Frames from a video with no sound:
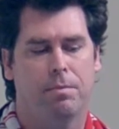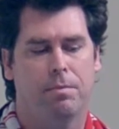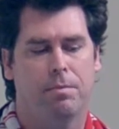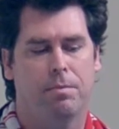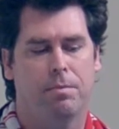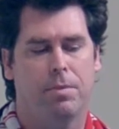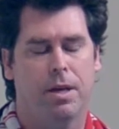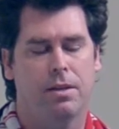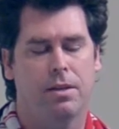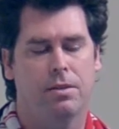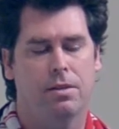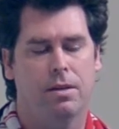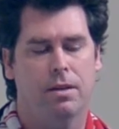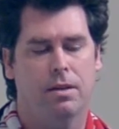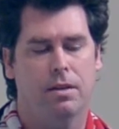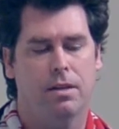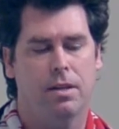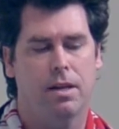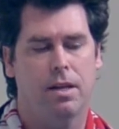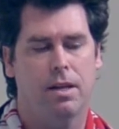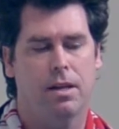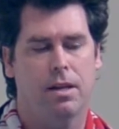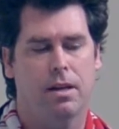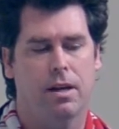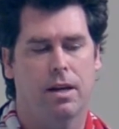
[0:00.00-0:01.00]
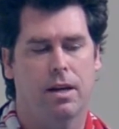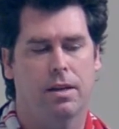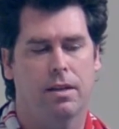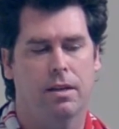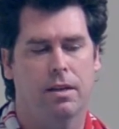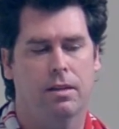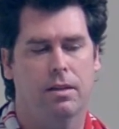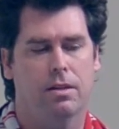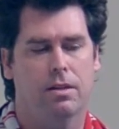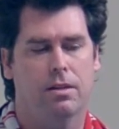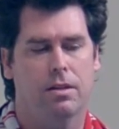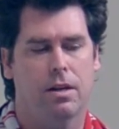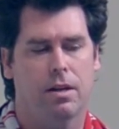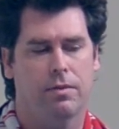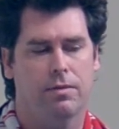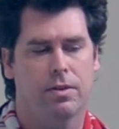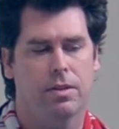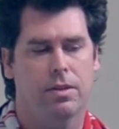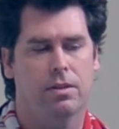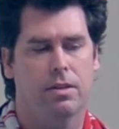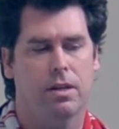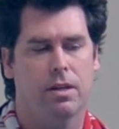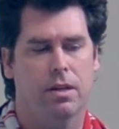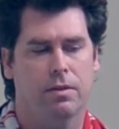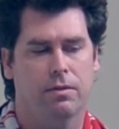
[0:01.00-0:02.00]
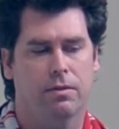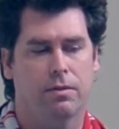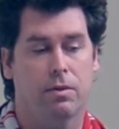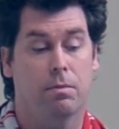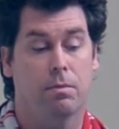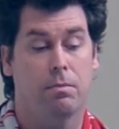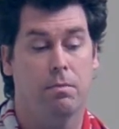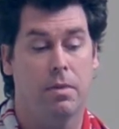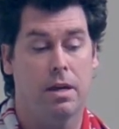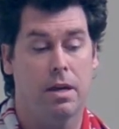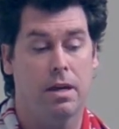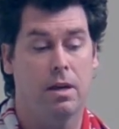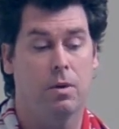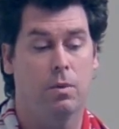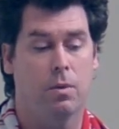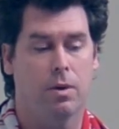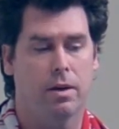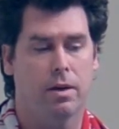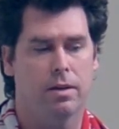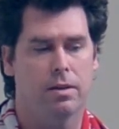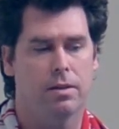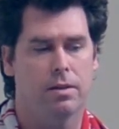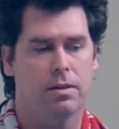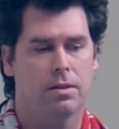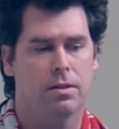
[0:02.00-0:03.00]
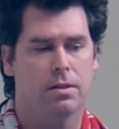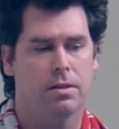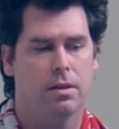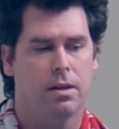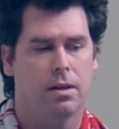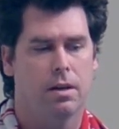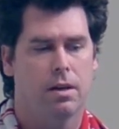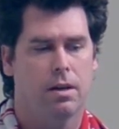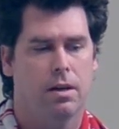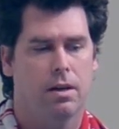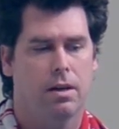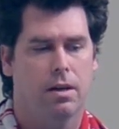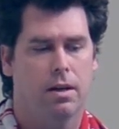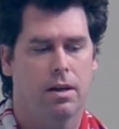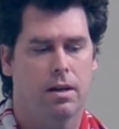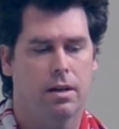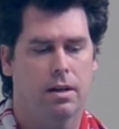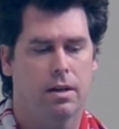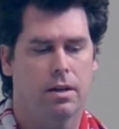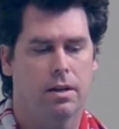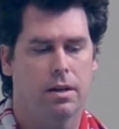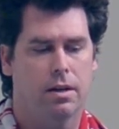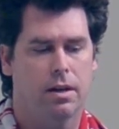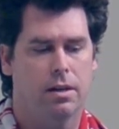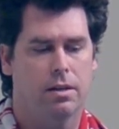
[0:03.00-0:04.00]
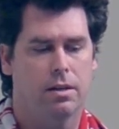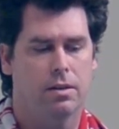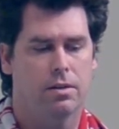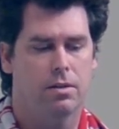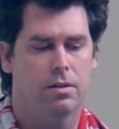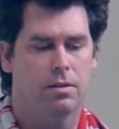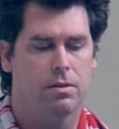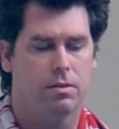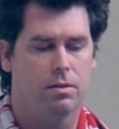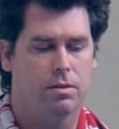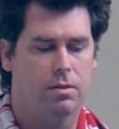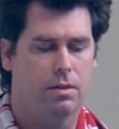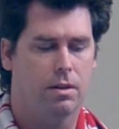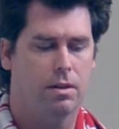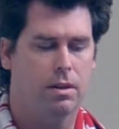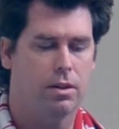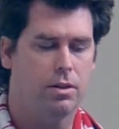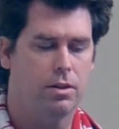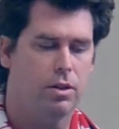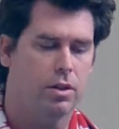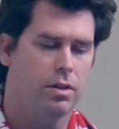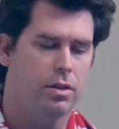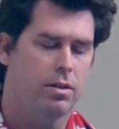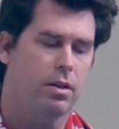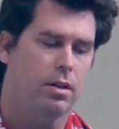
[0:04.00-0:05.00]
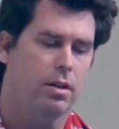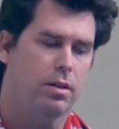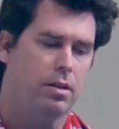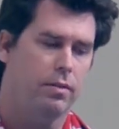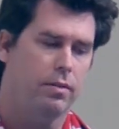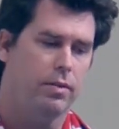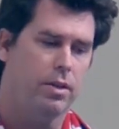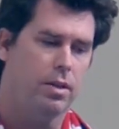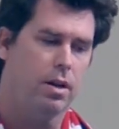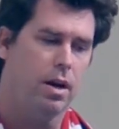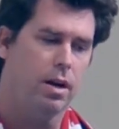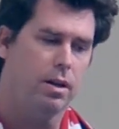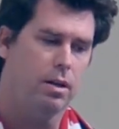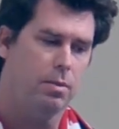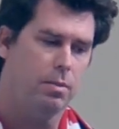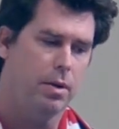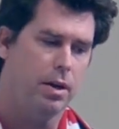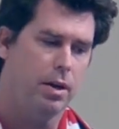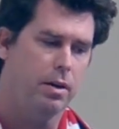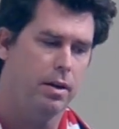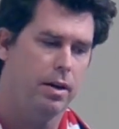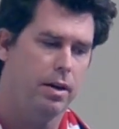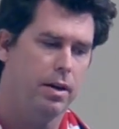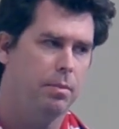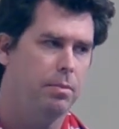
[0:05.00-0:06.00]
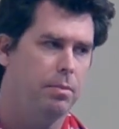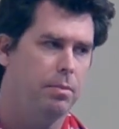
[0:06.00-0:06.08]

basically, I think the toughest thing for me is the logistics of a documentary.